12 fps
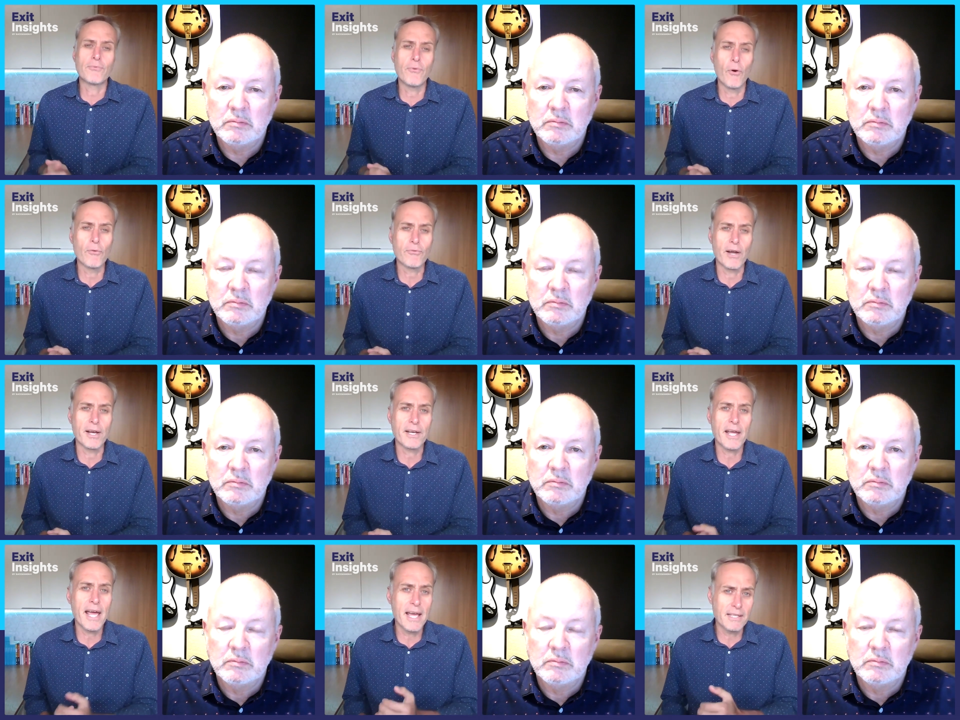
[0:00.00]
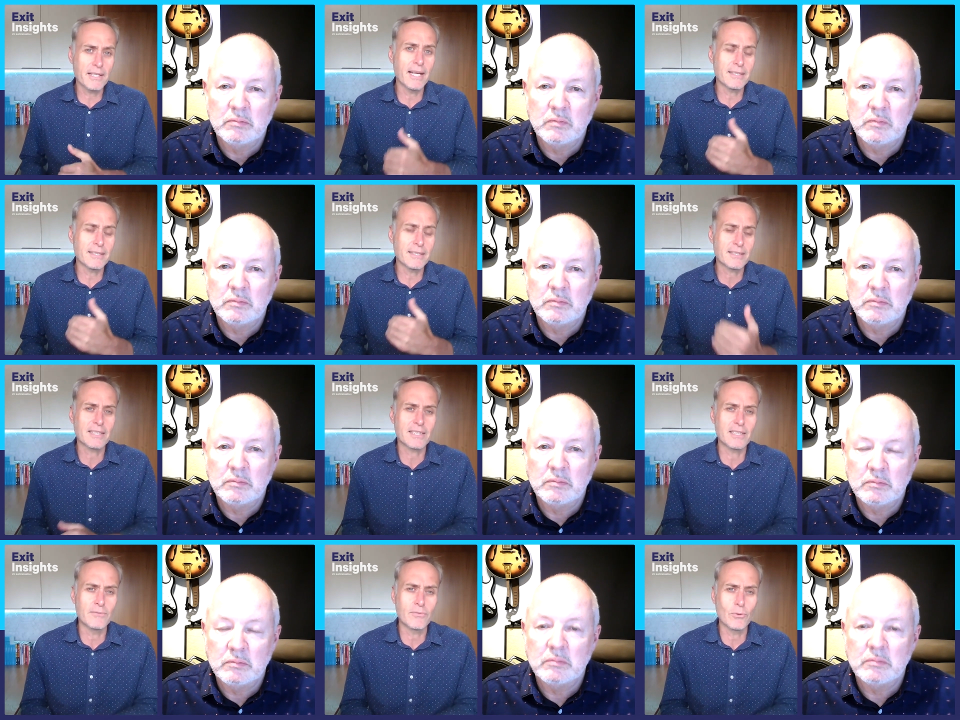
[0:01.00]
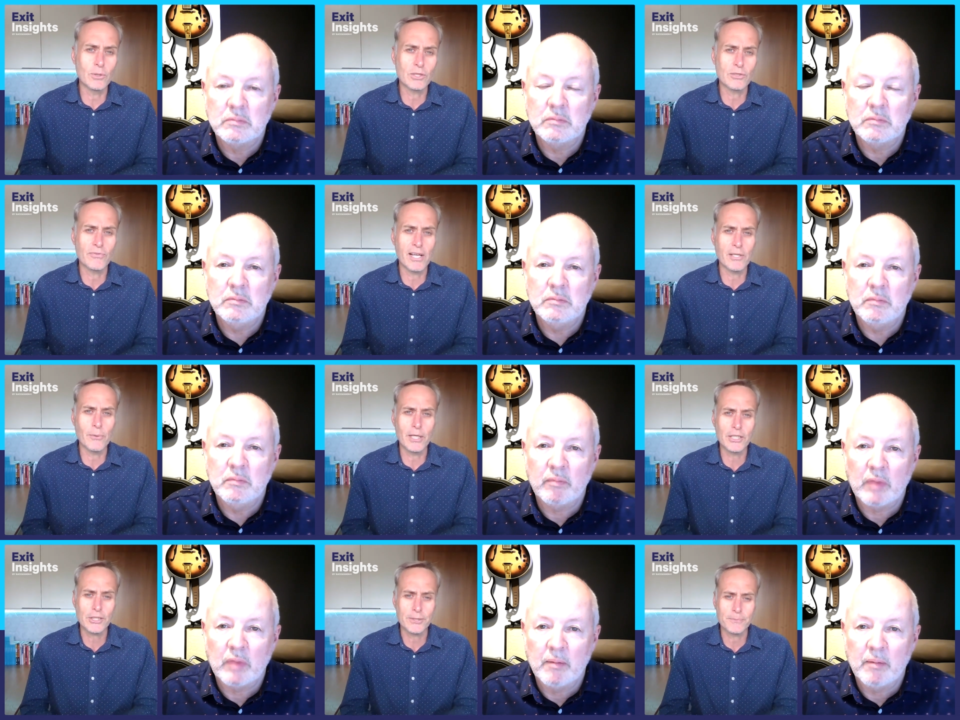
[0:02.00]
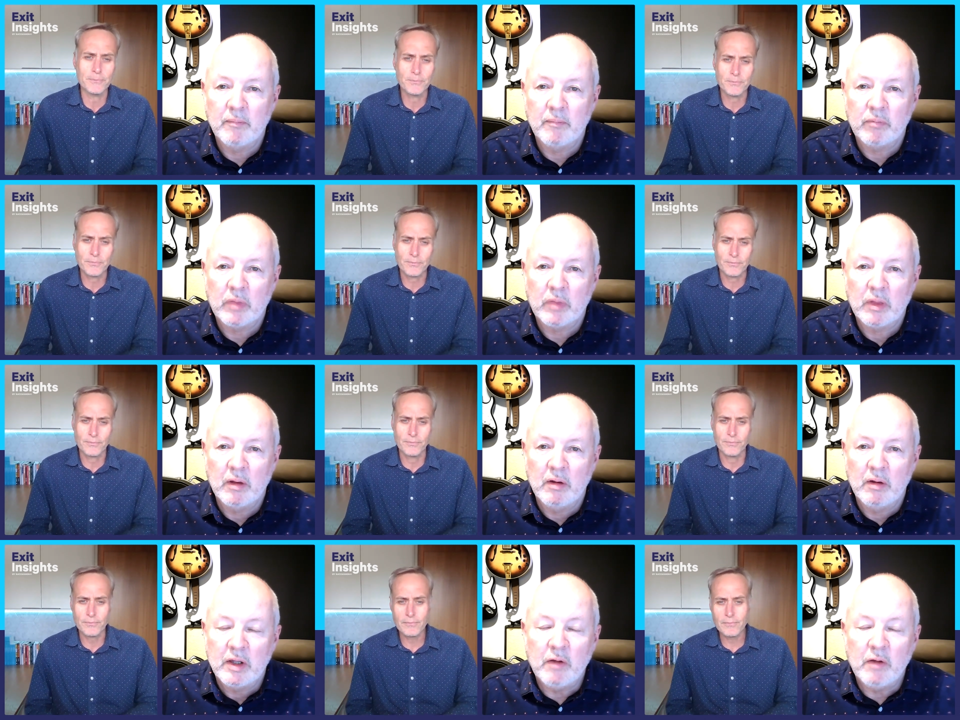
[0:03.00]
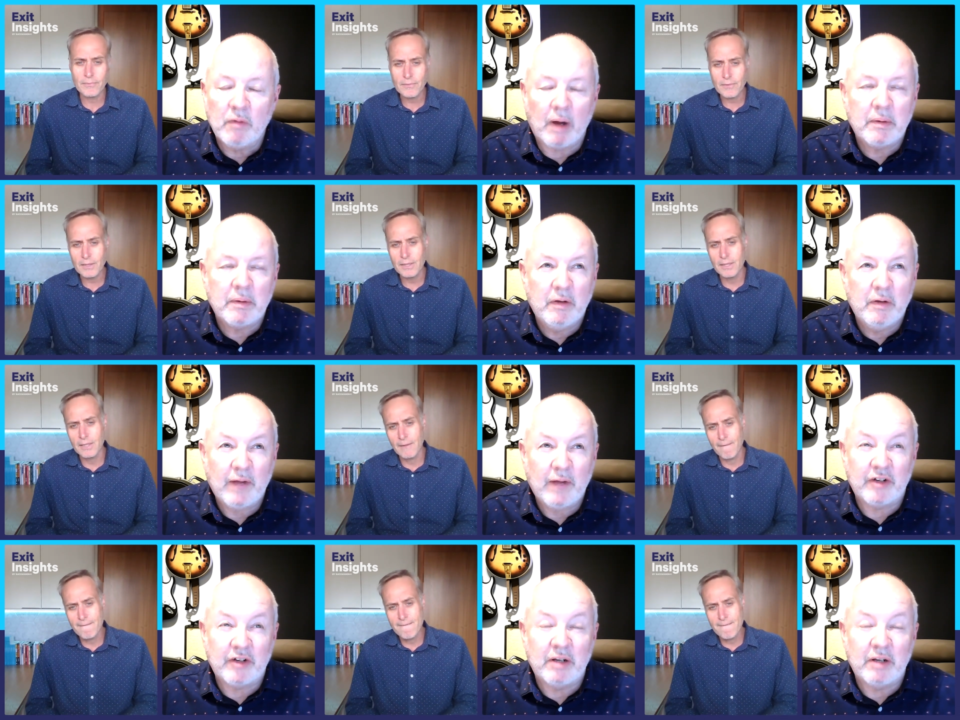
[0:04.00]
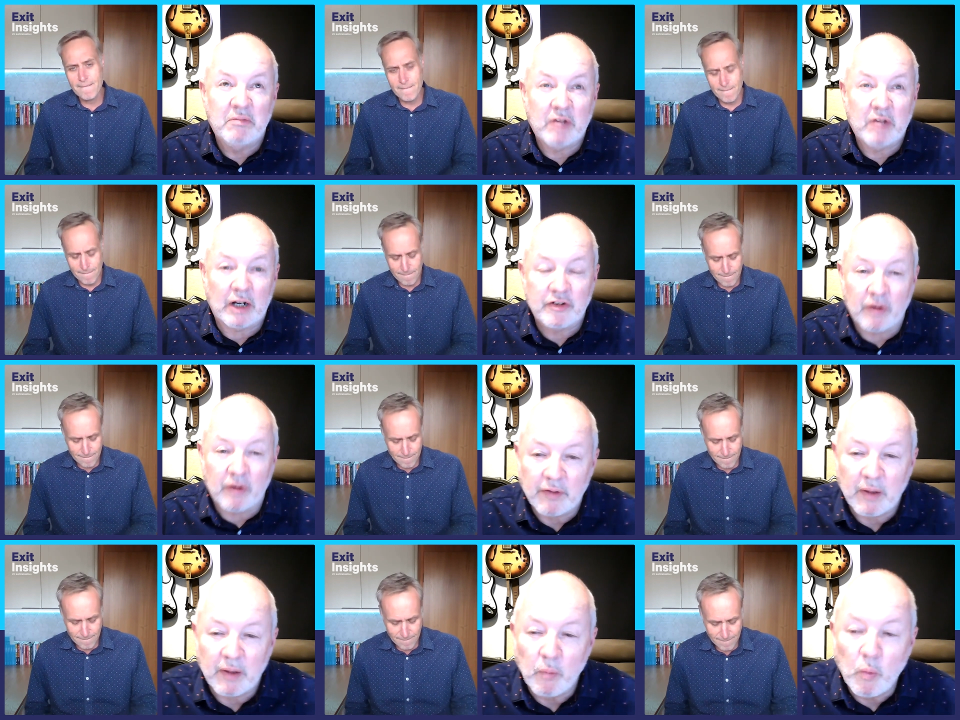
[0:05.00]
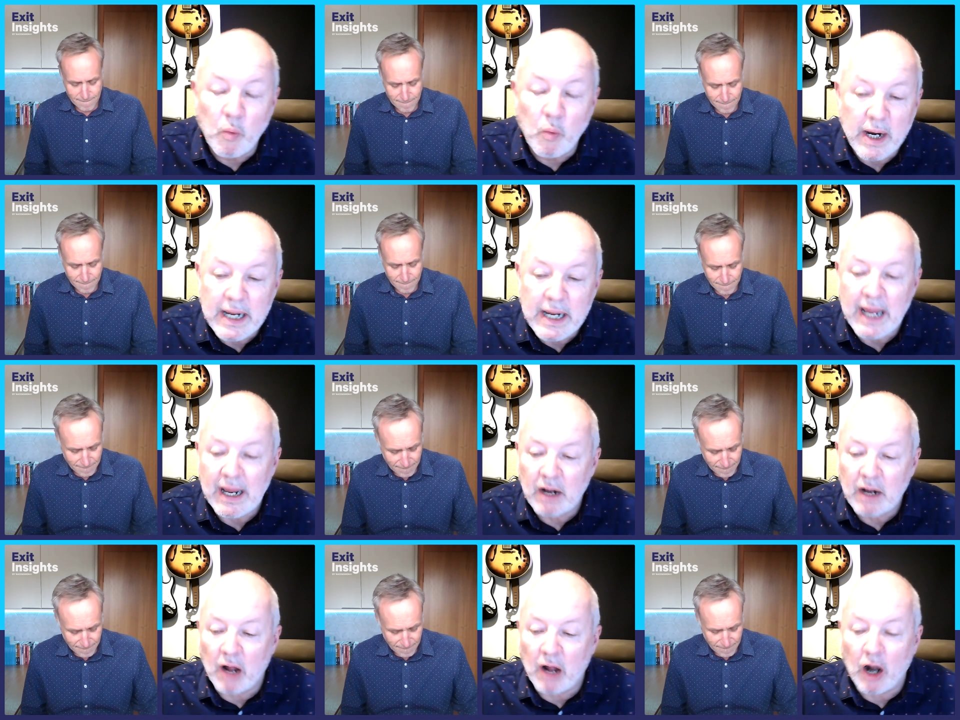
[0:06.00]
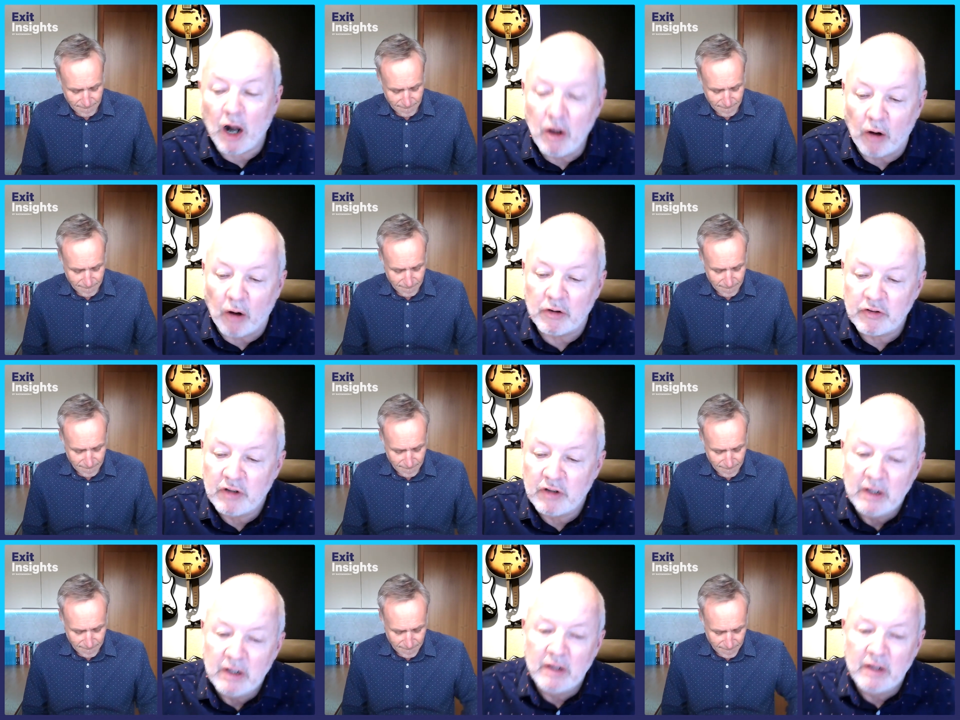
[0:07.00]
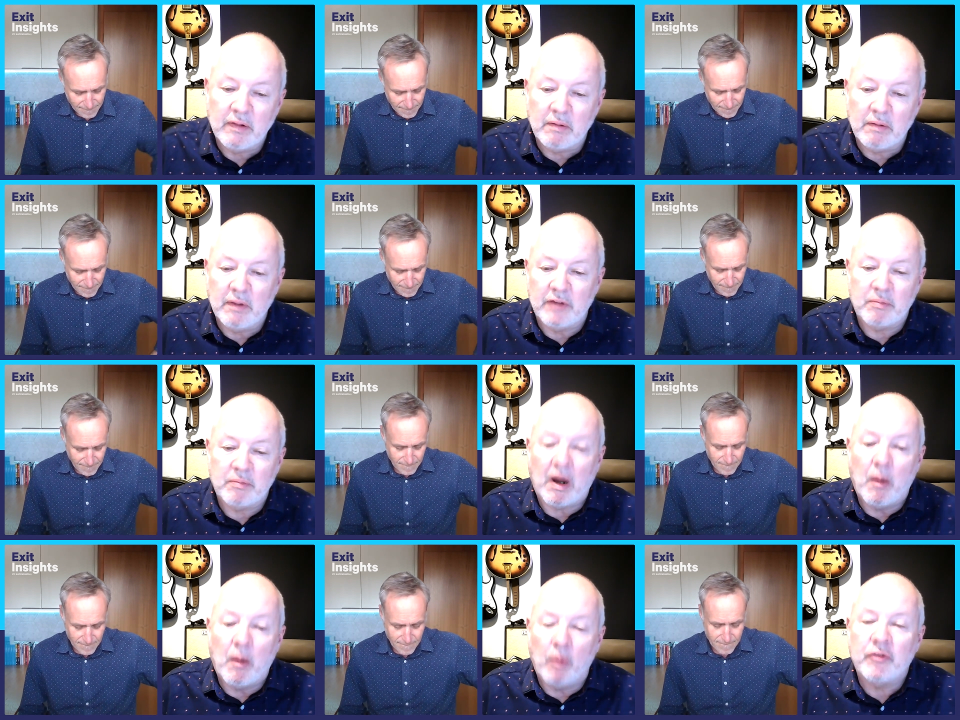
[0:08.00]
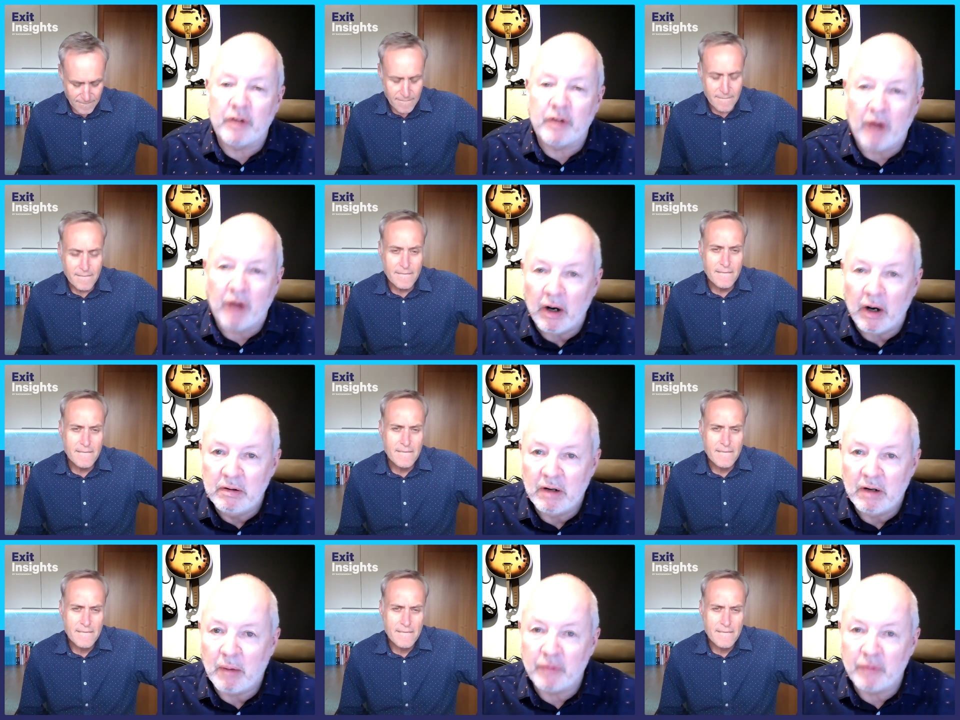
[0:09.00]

Speaker 1: to the forefront and, and start to influence your valuation.
Speaker 2: You, uh, you've actually touched on a thing we hear a lot. This, I want to grow. I